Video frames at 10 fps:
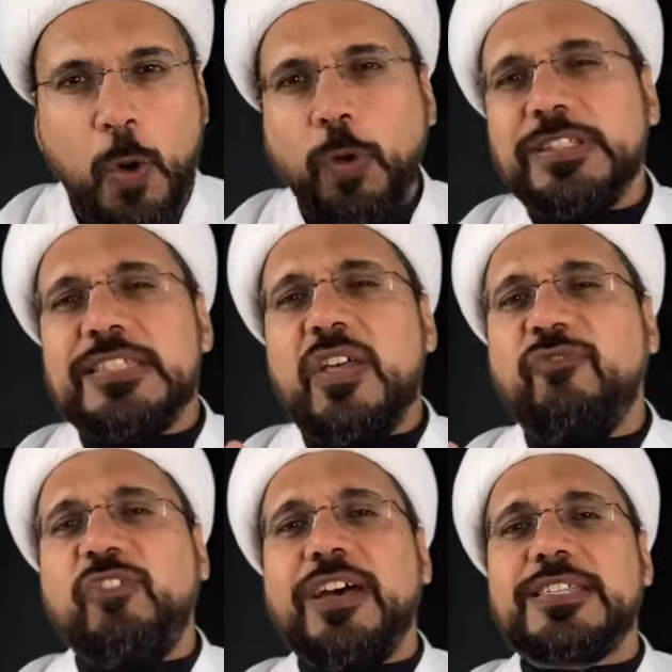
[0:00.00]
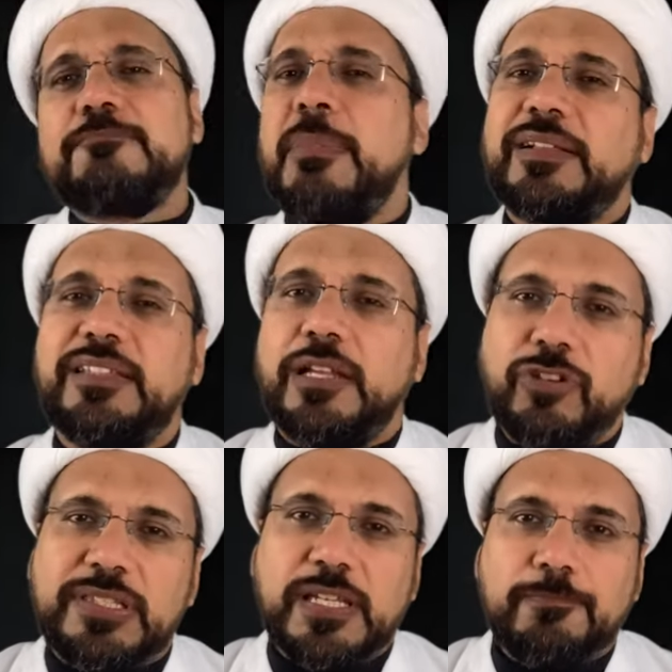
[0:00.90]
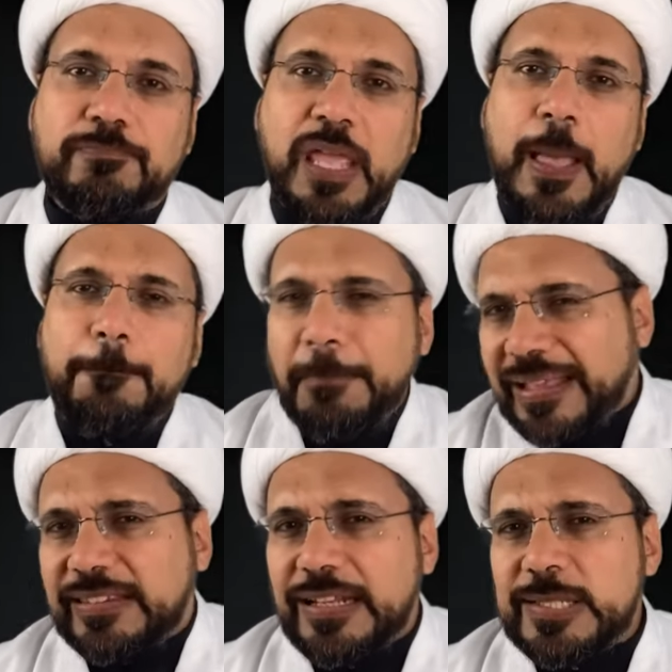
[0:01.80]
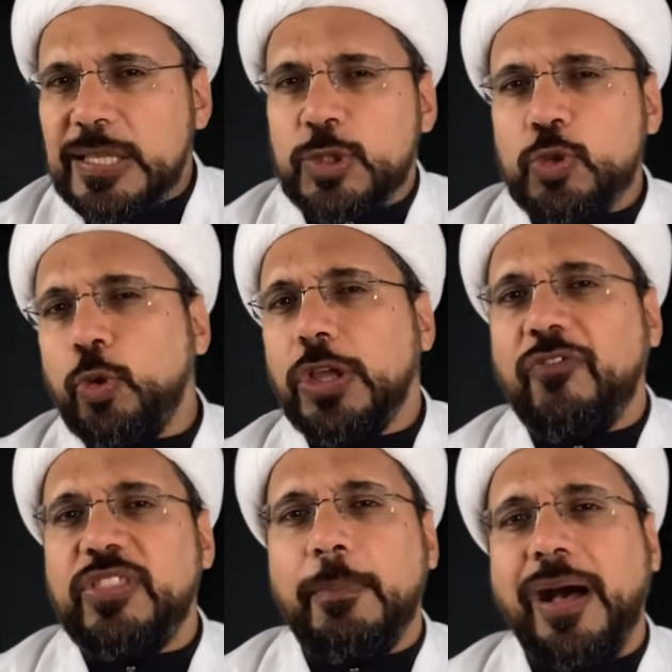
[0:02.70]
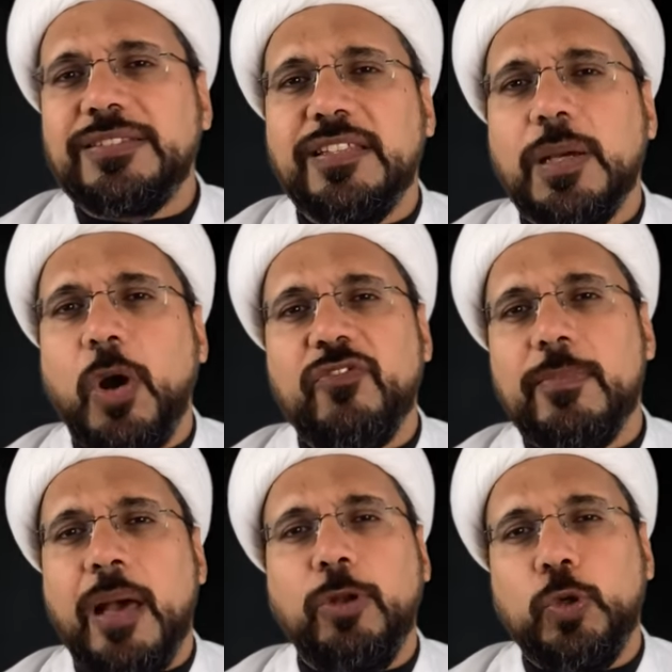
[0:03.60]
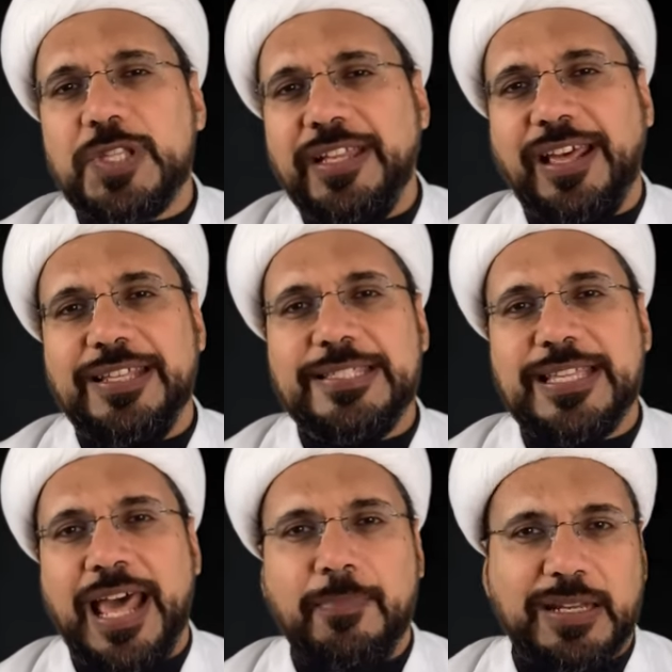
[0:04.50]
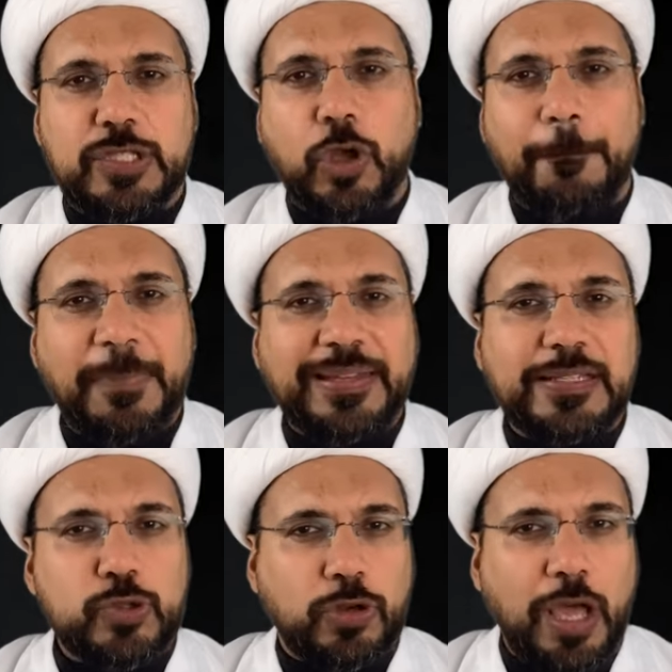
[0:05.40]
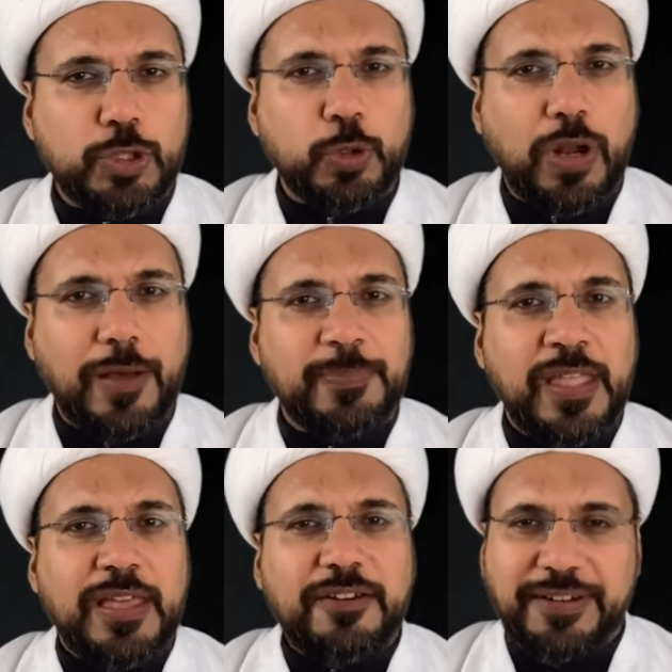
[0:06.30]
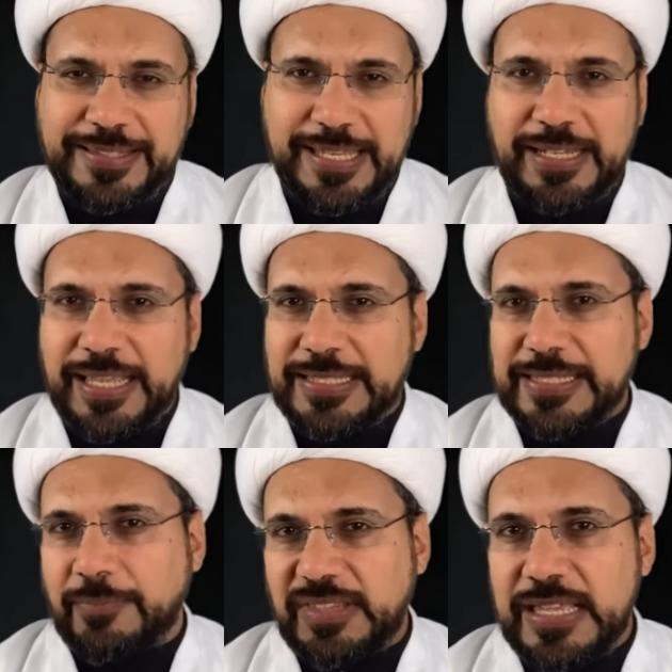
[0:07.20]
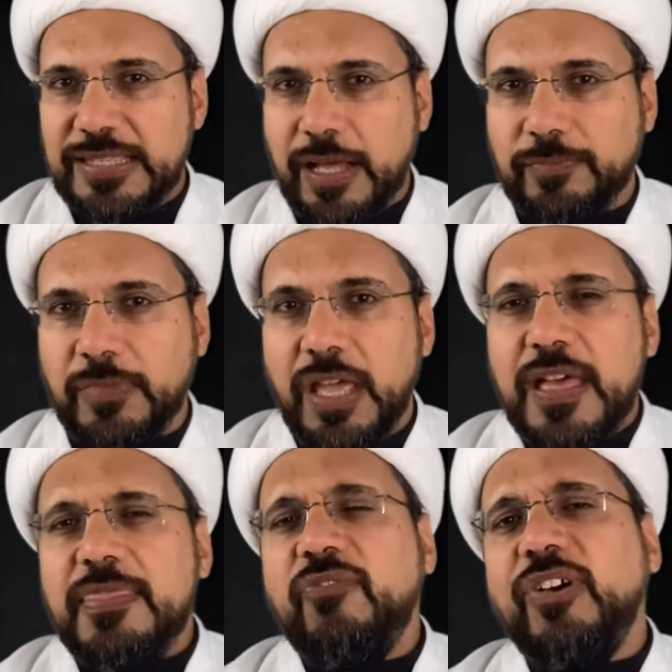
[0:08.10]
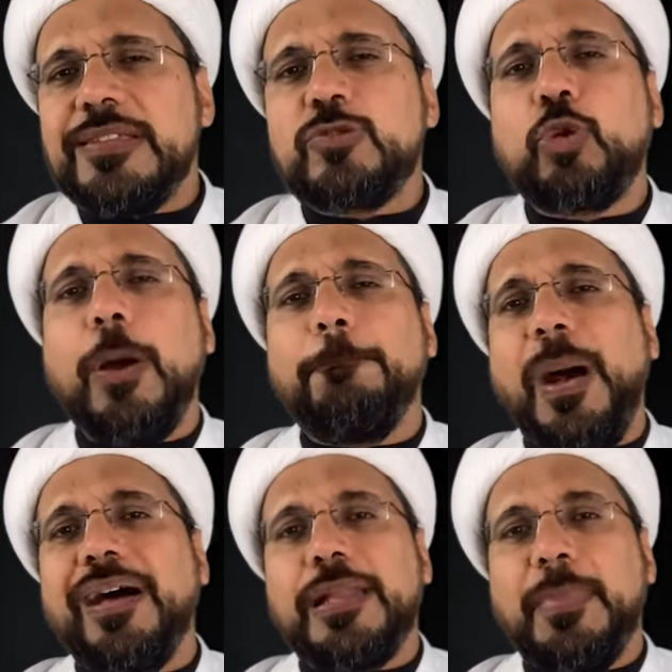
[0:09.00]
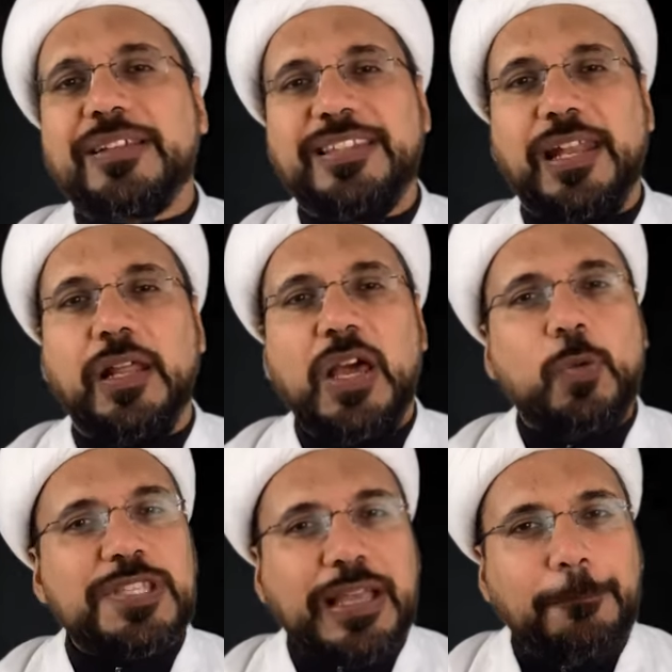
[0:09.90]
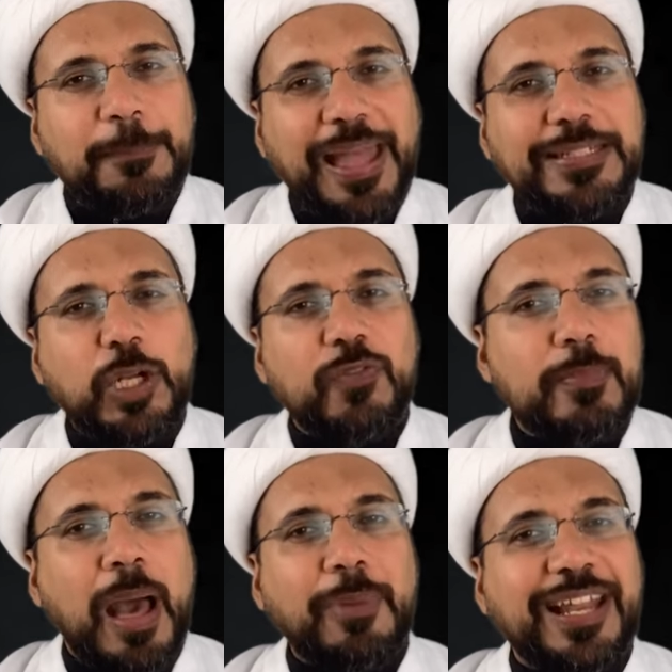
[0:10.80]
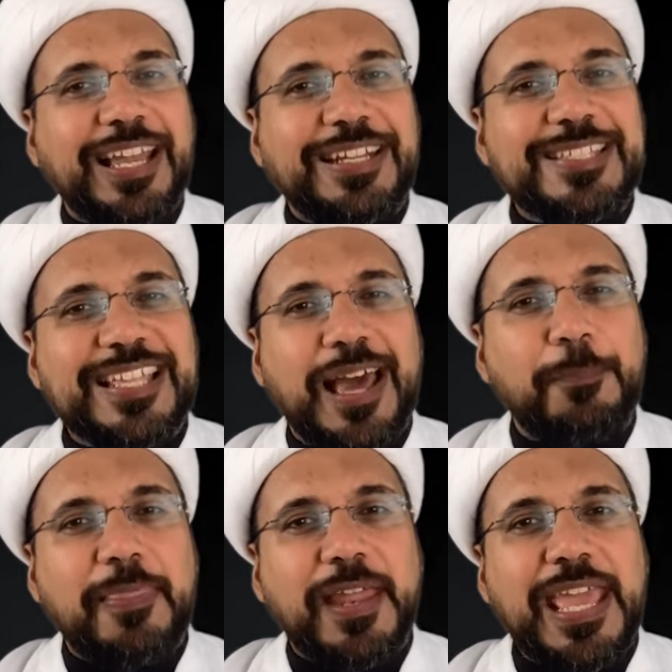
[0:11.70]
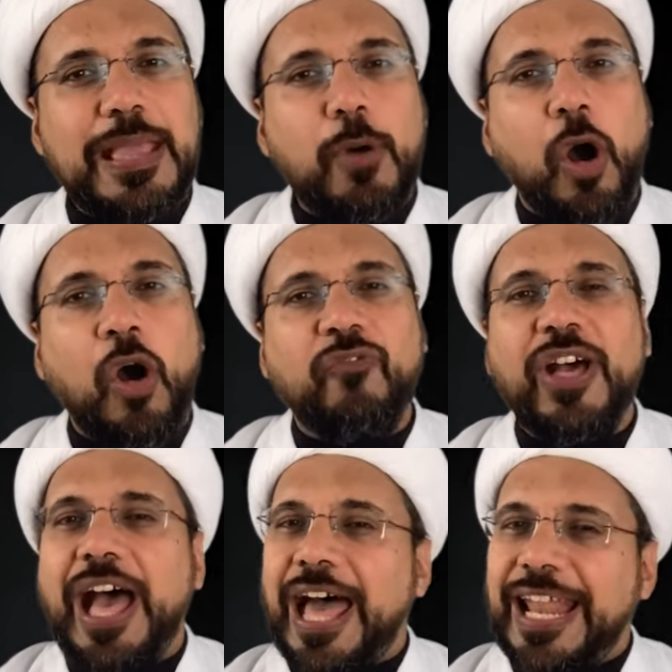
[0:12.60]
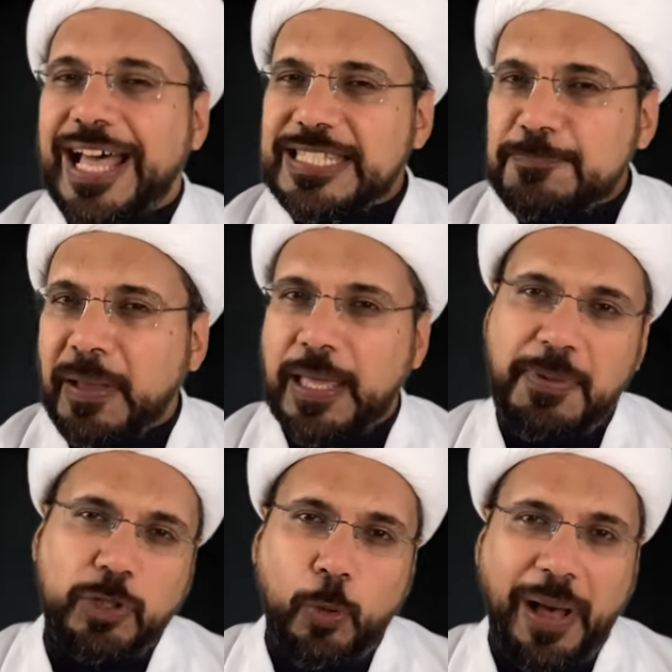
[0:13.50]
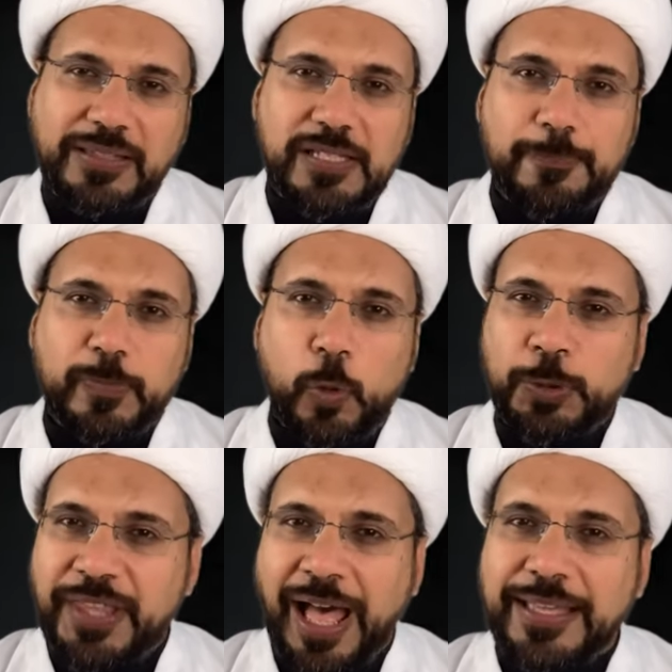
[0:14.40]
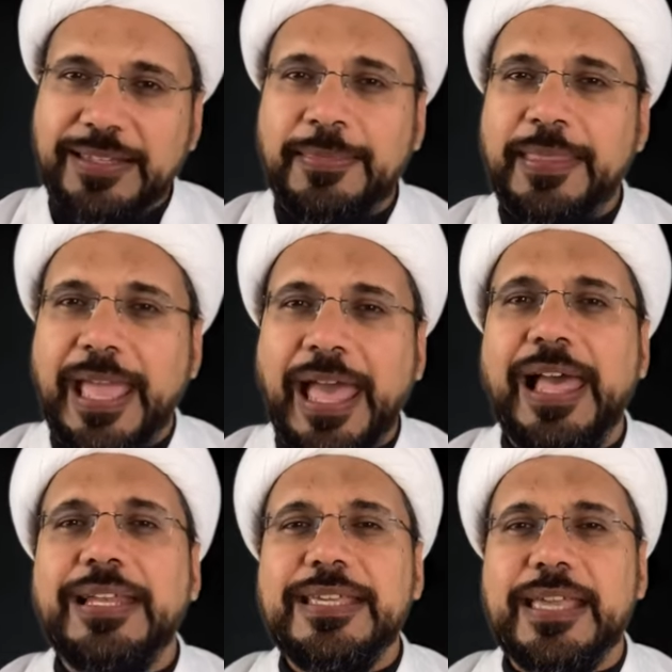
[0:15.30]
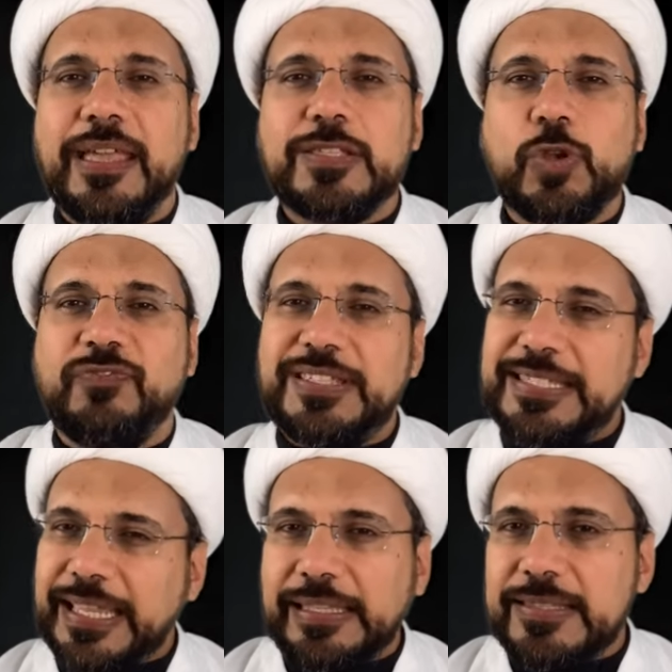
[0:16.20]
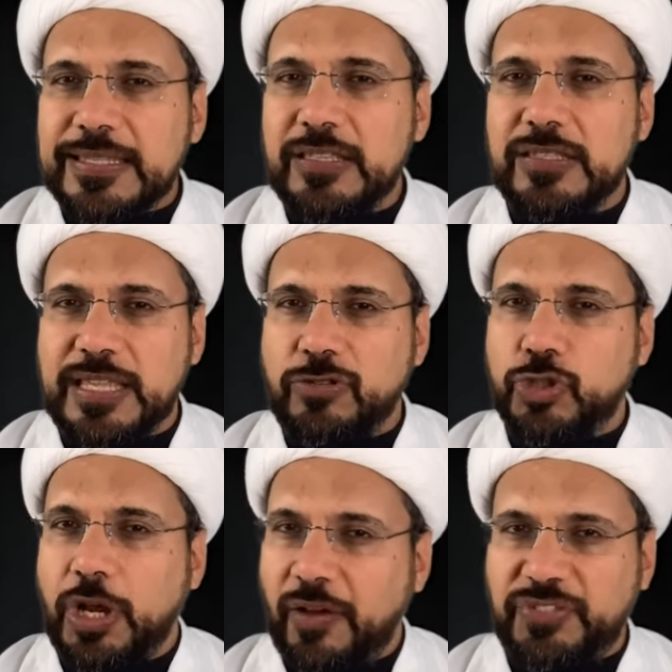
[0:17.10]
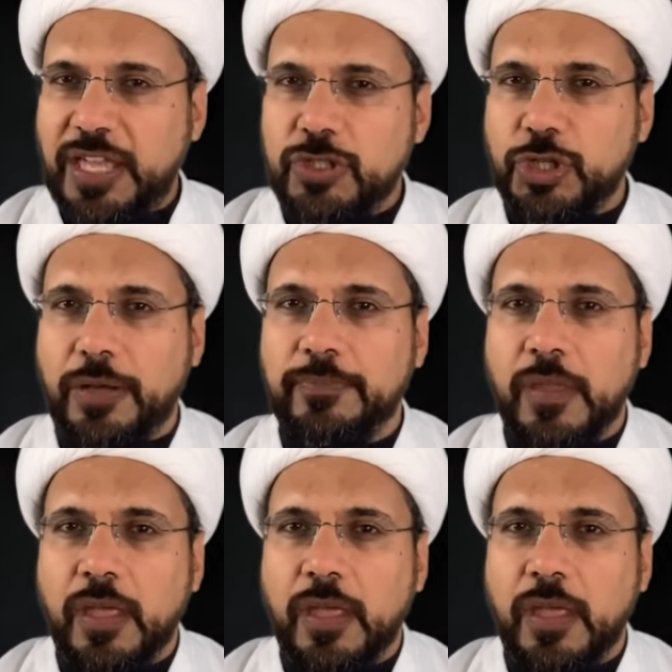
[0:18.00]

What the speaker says: What is the first Maqtal written? Maqtal is the story of the martyrdom of Imam al-Hussain alayhi salam and his companions on Ashura, written in some detail. The first to compile a Maqtal was a companion of Imam Ali alayhi salam by the name of Al-Asbagh ibn Nubata, who died in the early years of the second century after Hijra.